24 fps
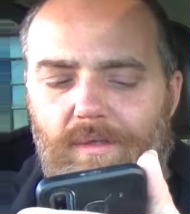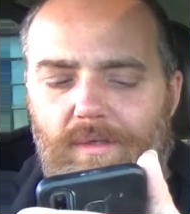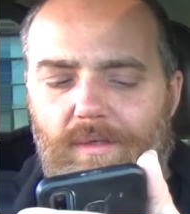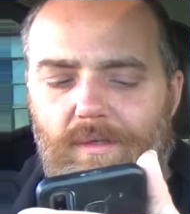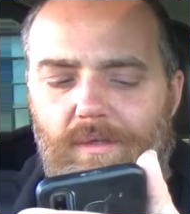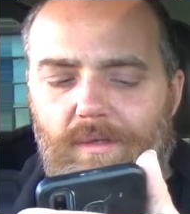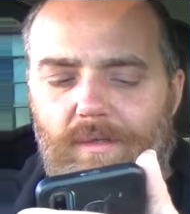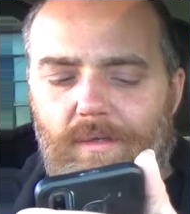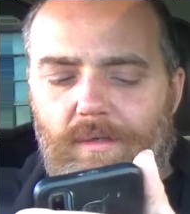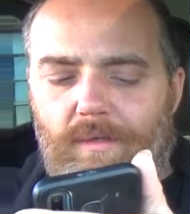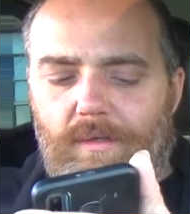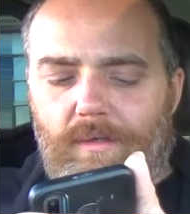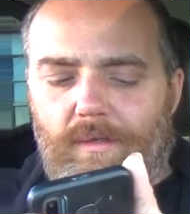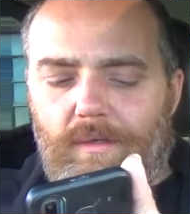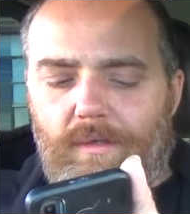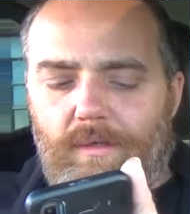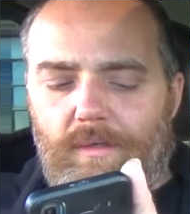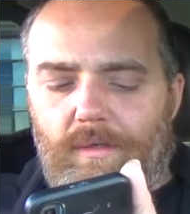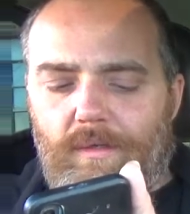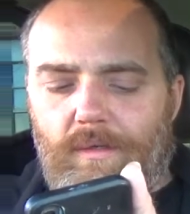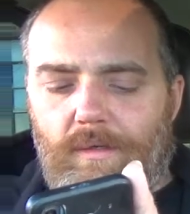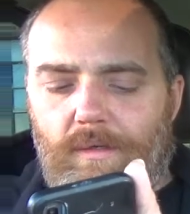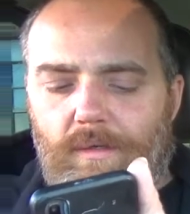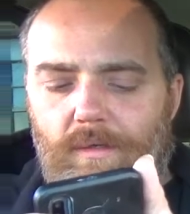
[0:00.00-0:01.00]

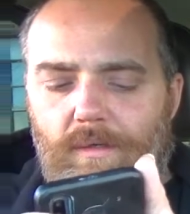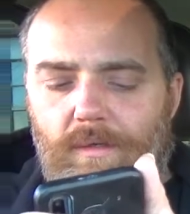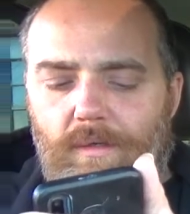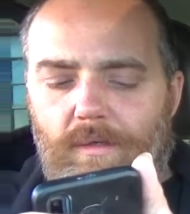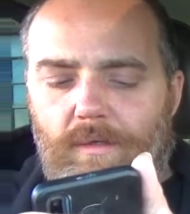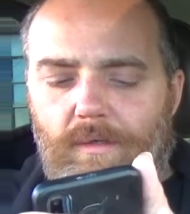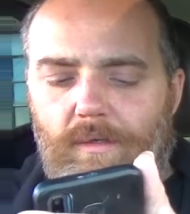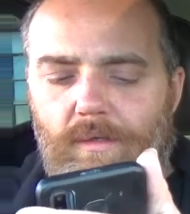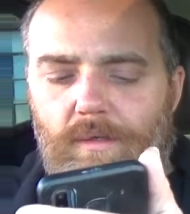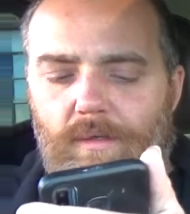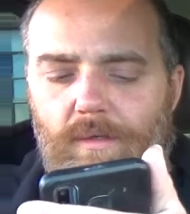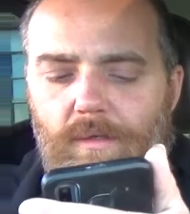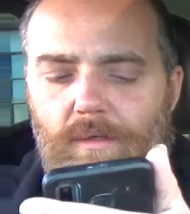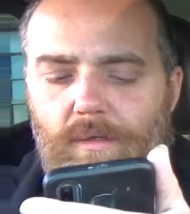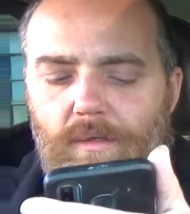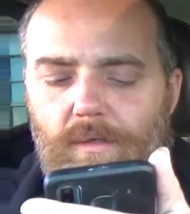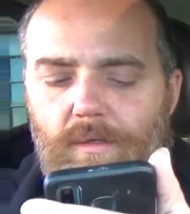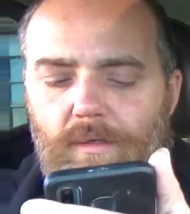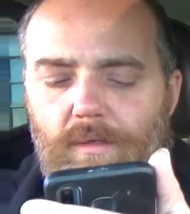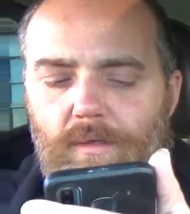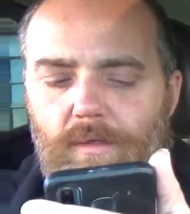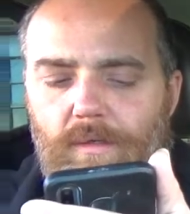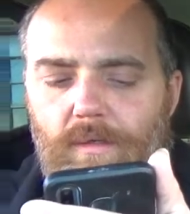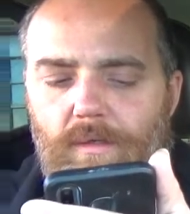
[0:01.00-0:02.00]

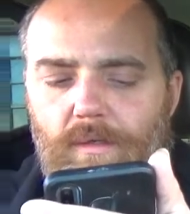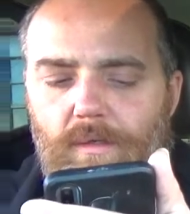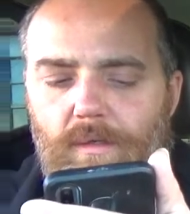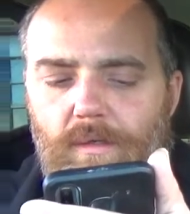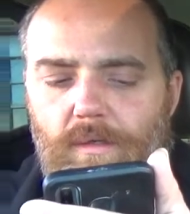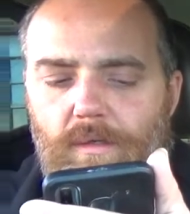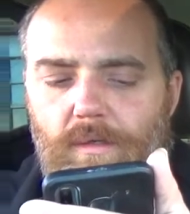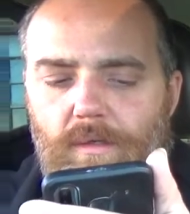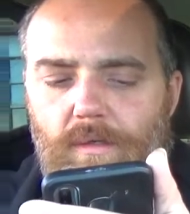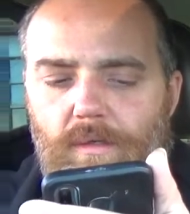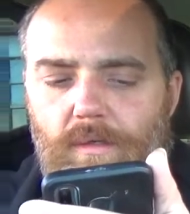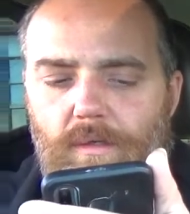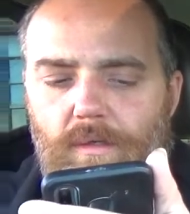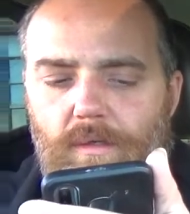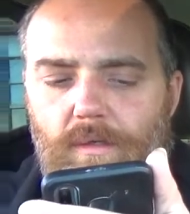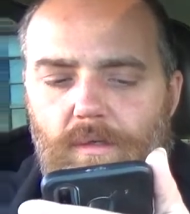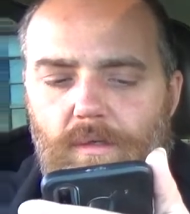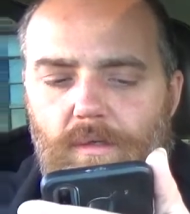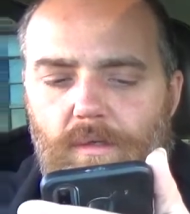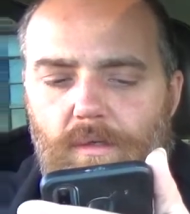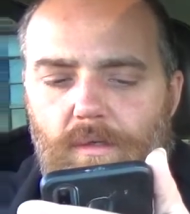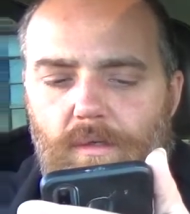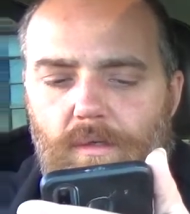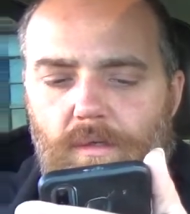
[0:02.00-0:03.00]

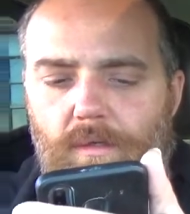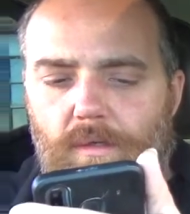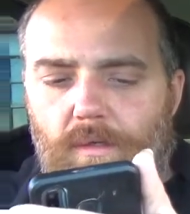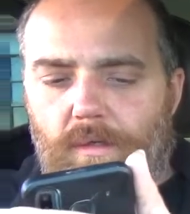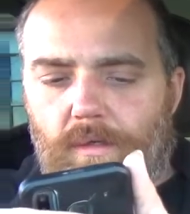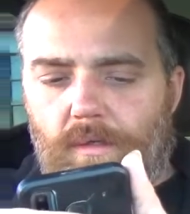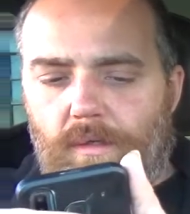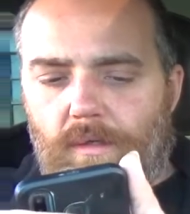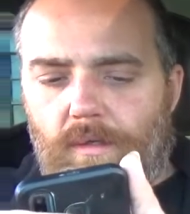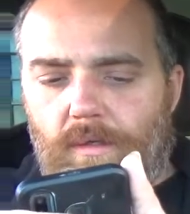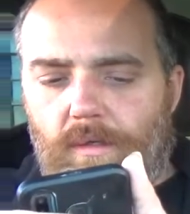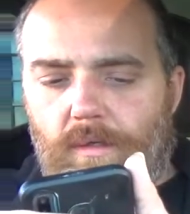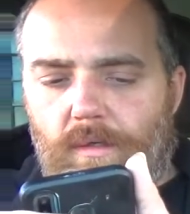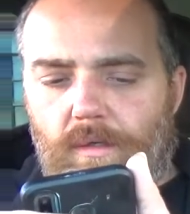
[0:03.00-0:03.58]
(silence)